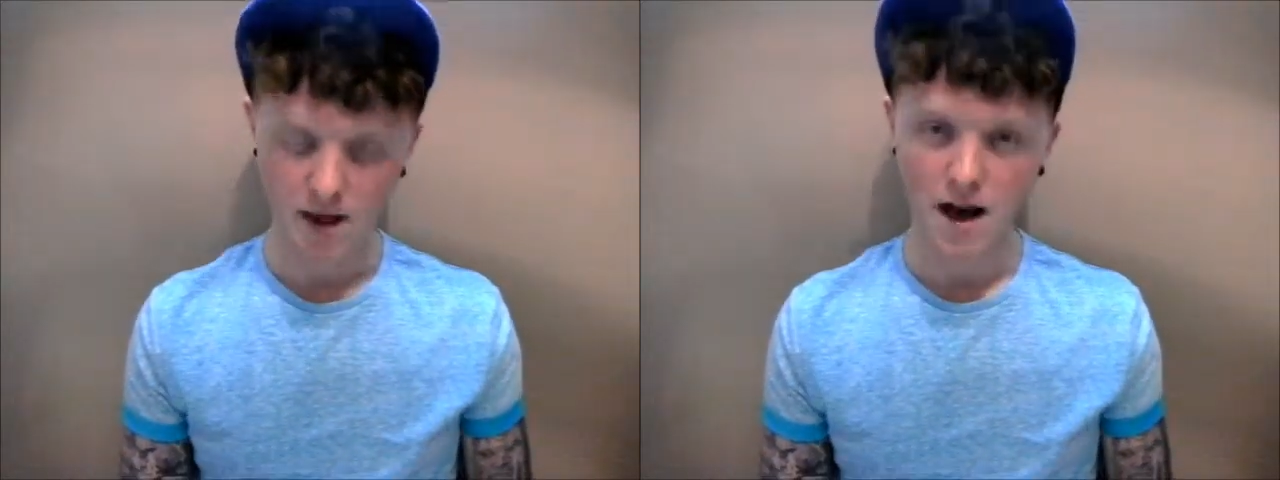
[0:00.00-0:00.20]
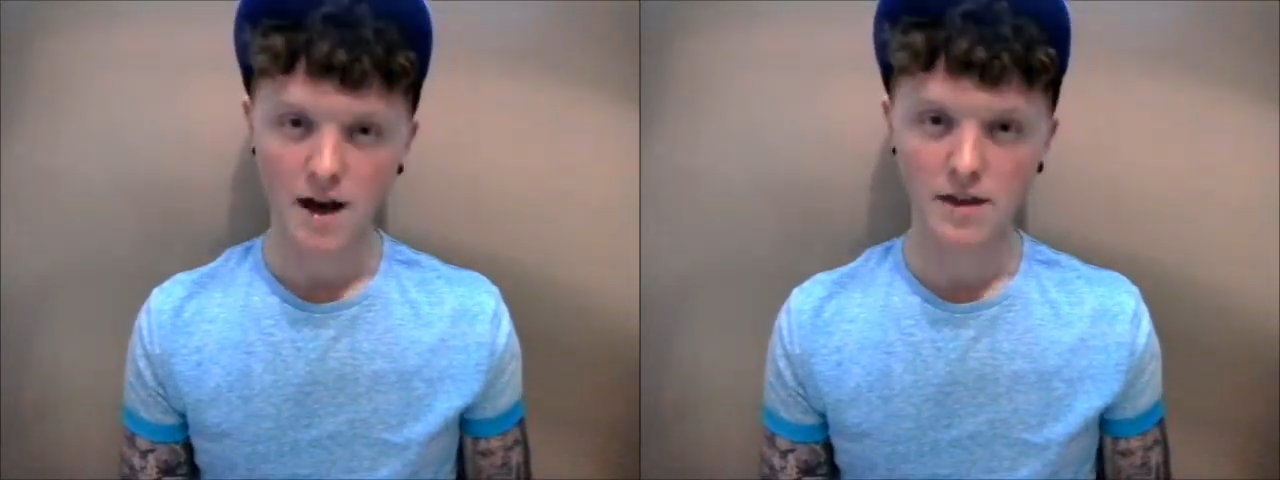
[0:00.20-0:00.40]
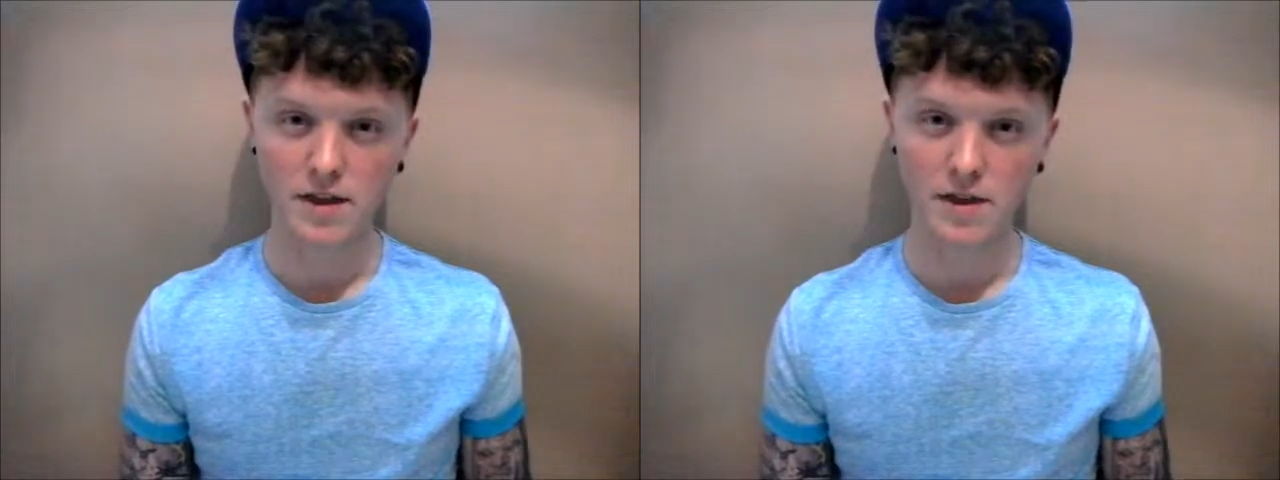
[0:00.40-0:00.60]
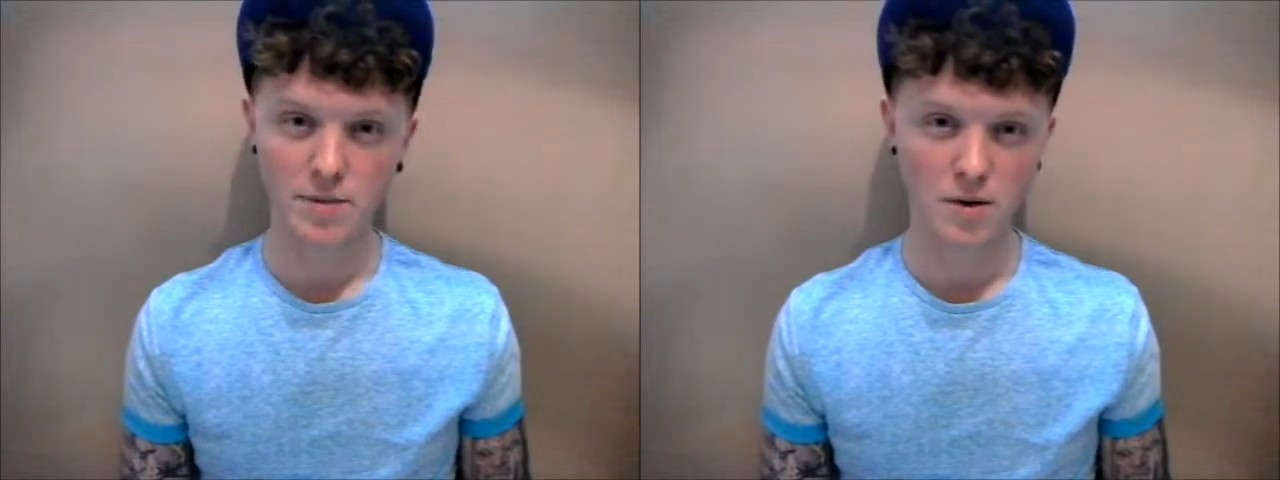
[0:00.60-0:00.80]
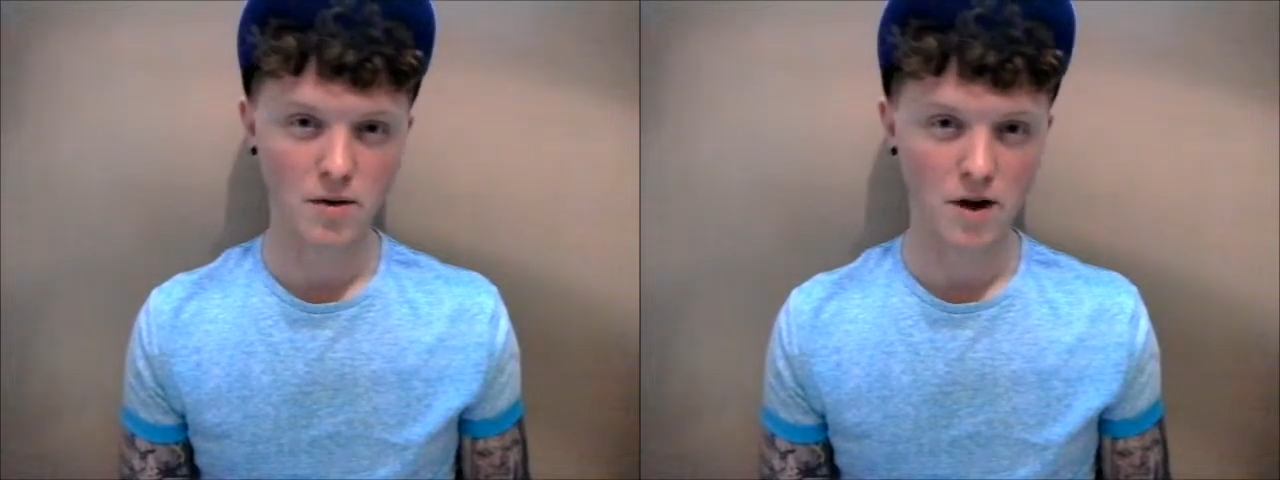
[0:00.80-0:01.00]
I think this
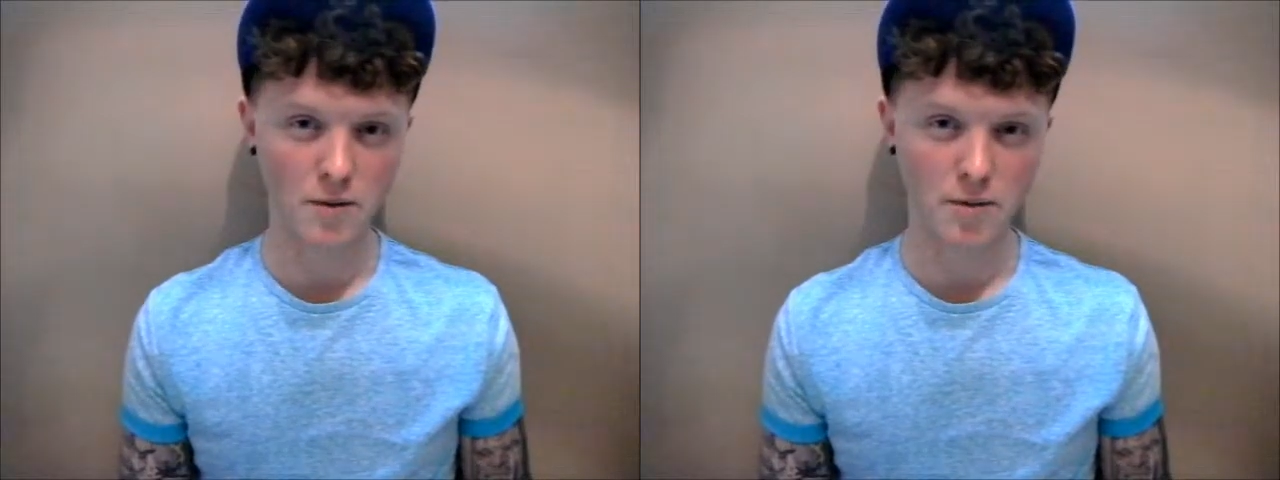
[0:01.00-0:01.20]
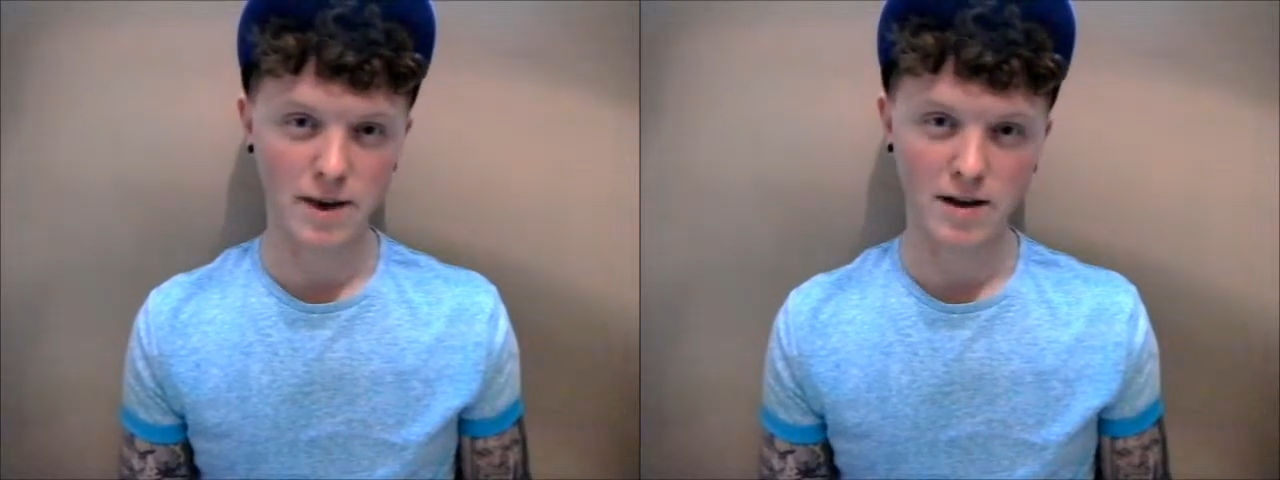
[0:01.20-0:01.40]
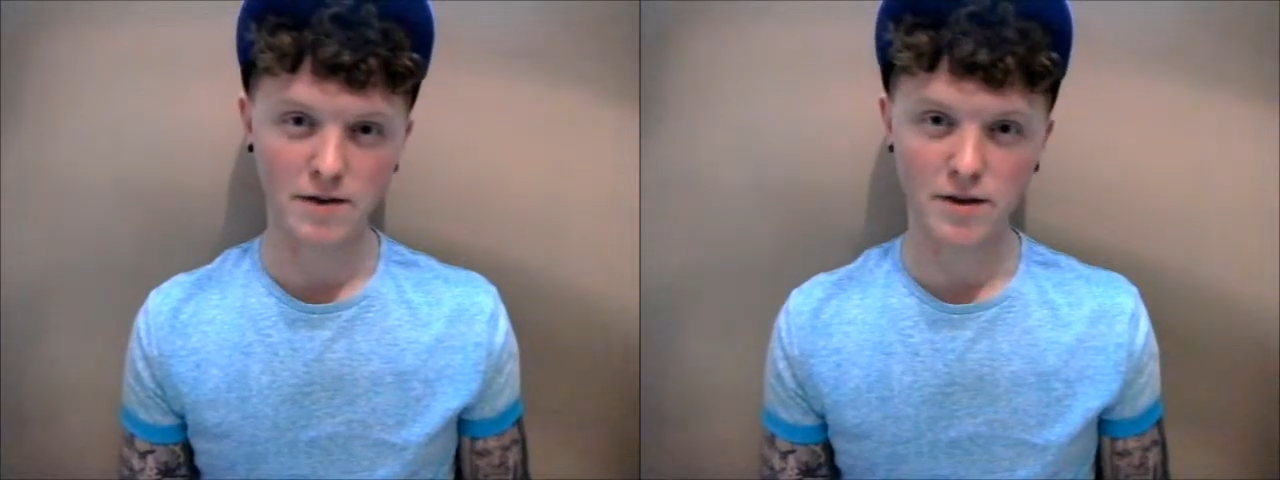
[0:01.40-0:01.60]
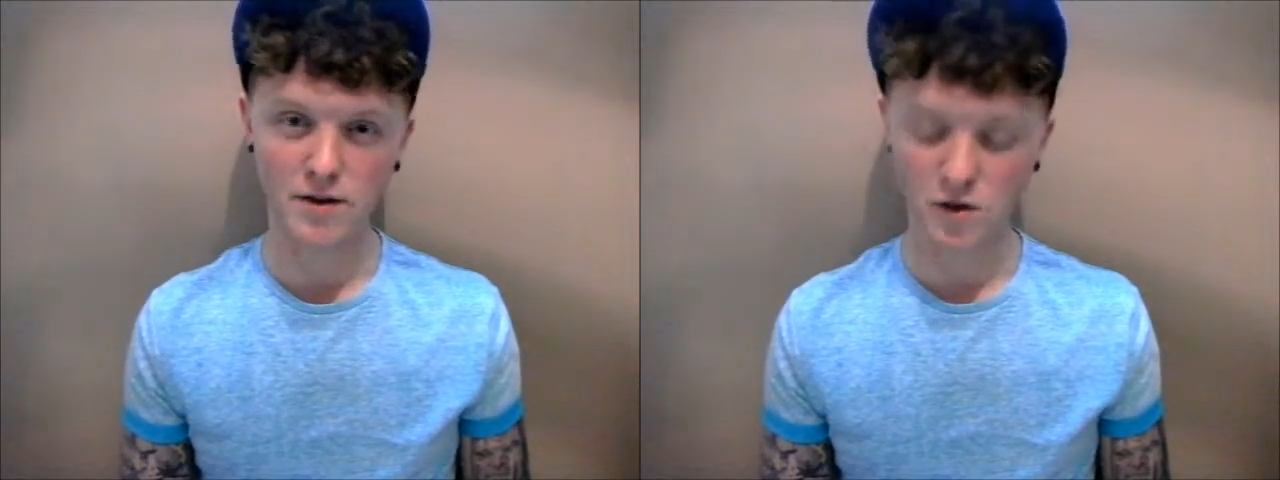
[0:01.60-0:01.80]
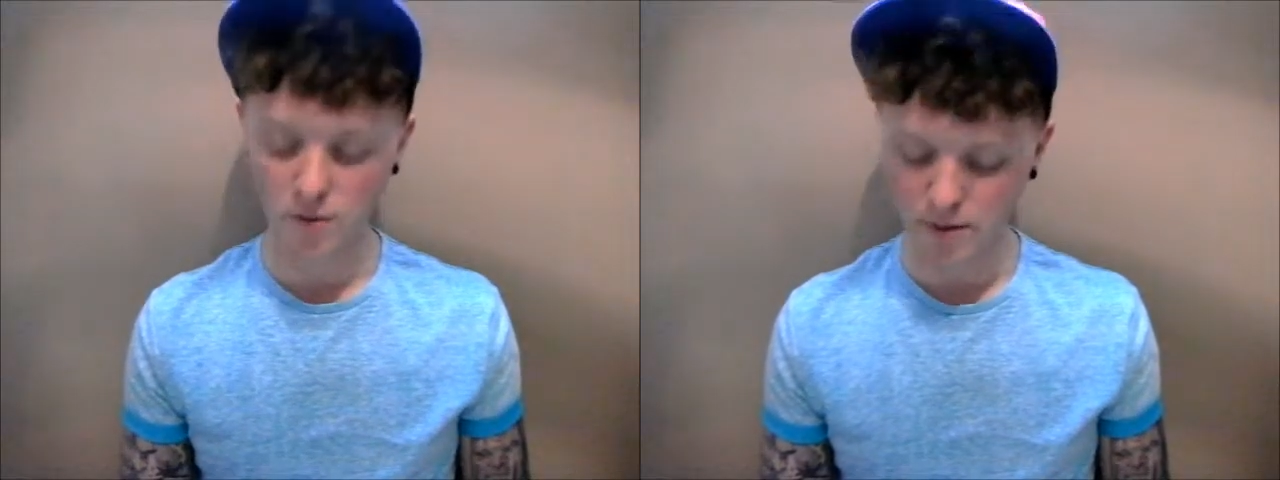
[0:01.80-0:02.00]
programme will benefit the
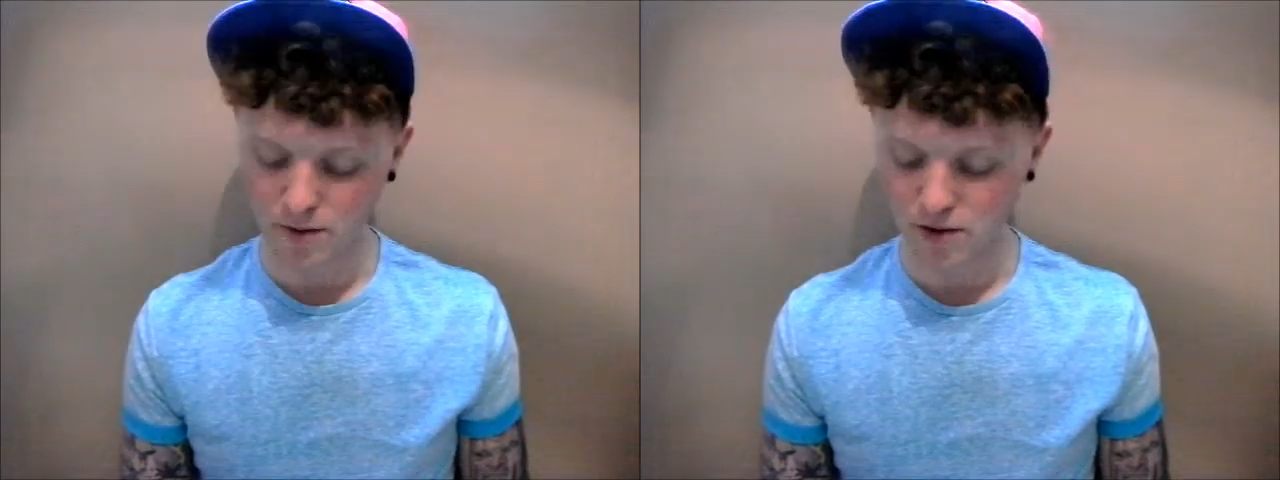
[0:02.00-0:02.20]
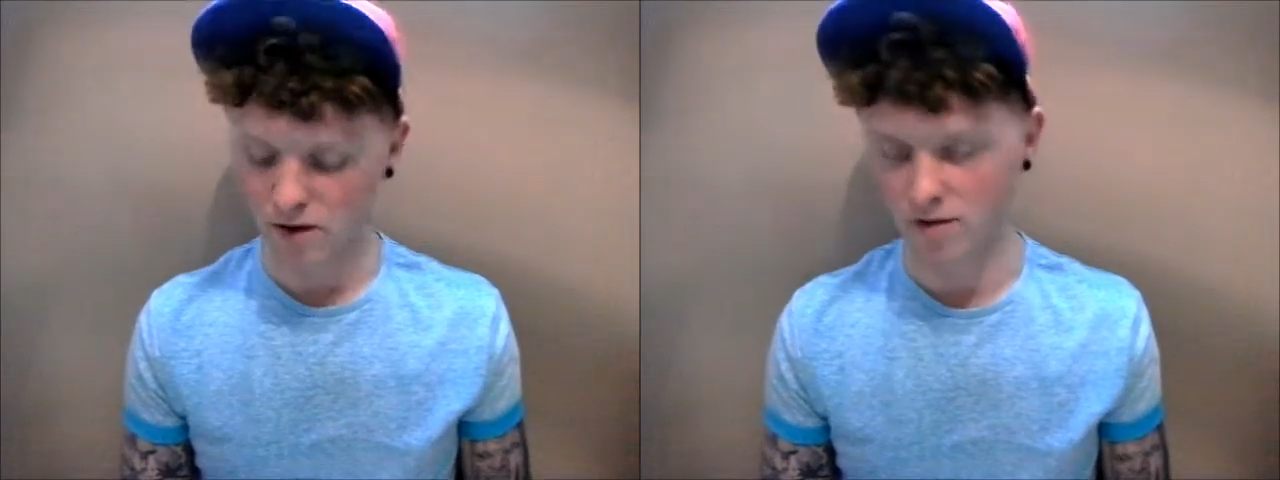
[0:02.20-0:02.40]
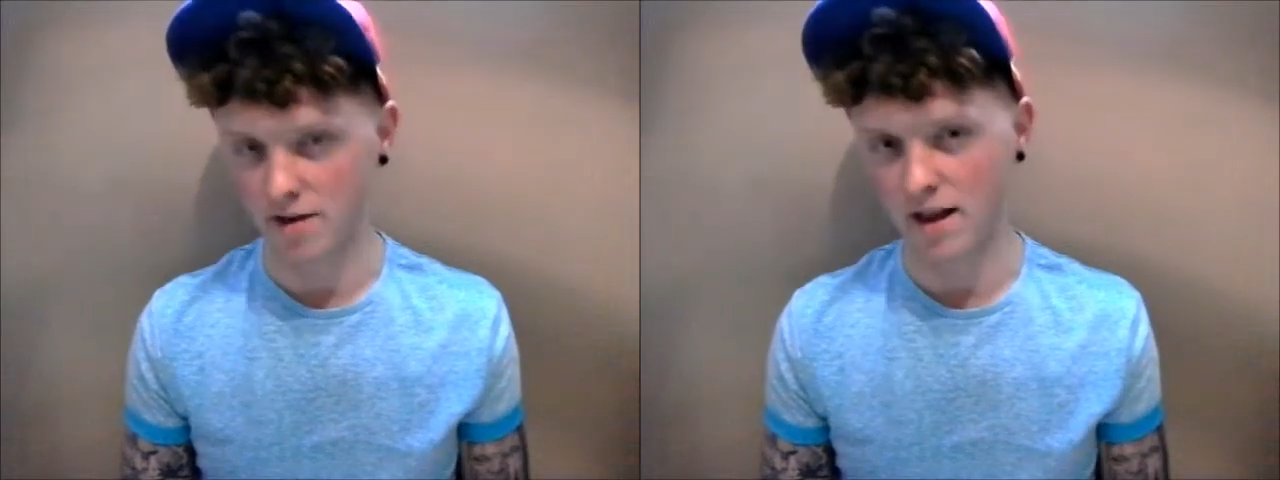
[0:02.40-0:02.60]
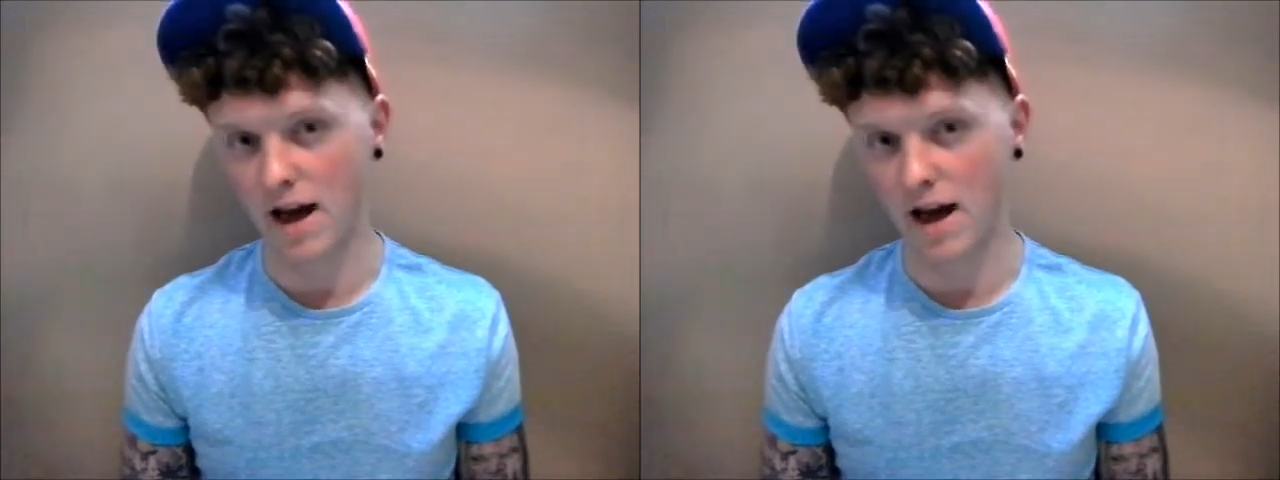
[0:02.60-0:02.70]
two people chosen